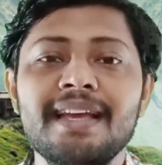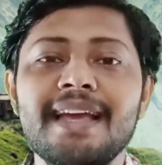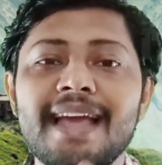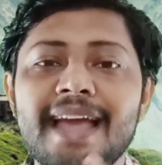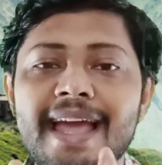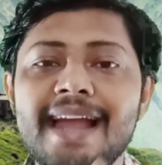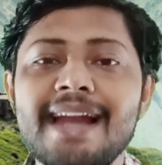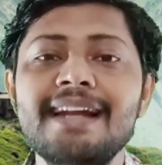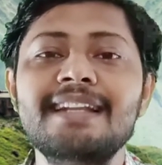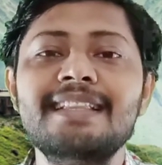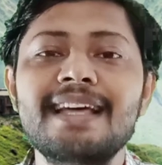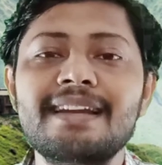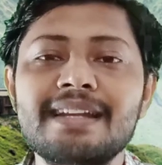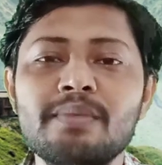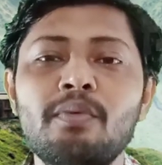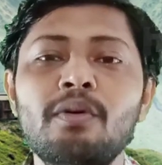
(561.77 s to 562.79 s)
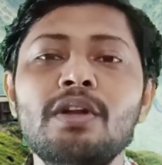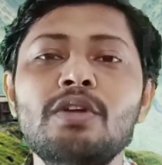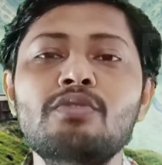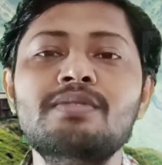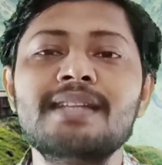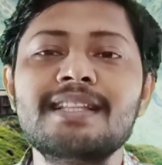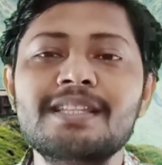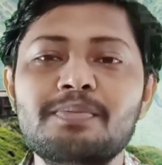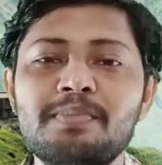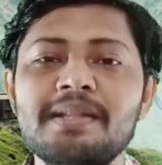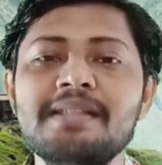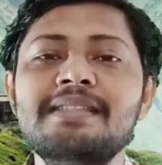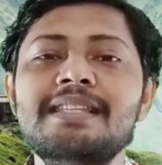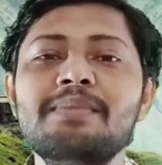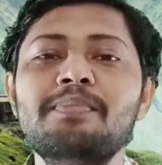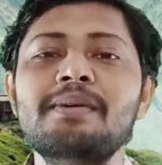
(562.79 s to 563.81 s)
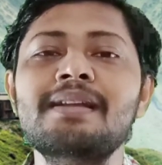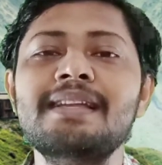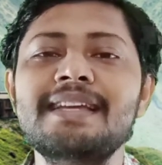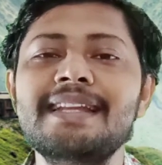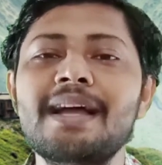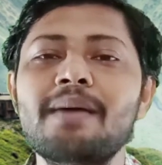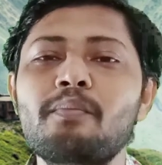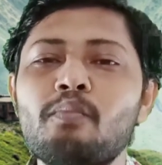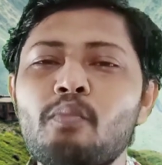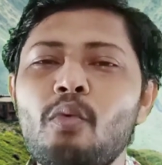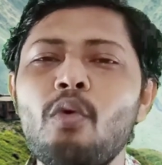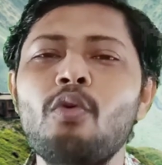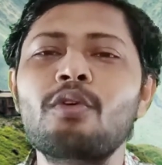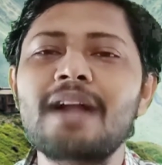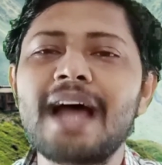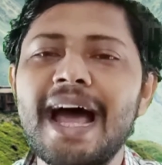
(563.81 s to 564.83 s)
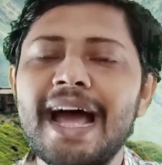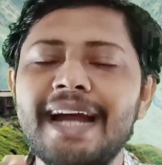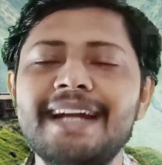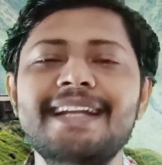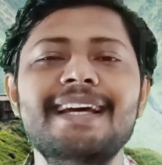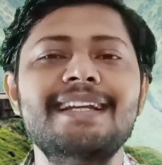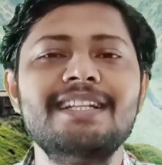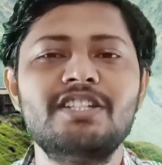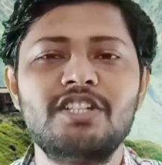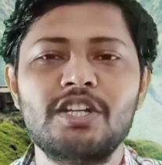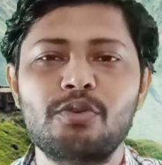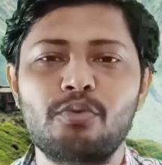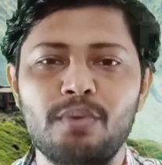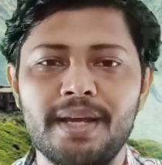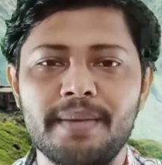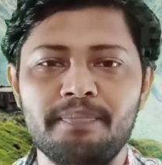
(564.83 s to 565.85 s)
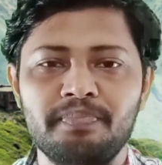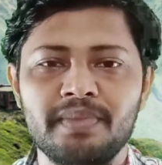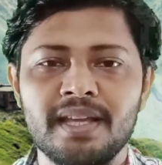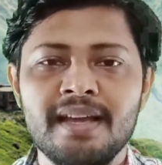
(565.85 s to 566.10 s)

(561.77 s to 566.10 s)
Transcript: held the revolution's principle in a more idealistic way.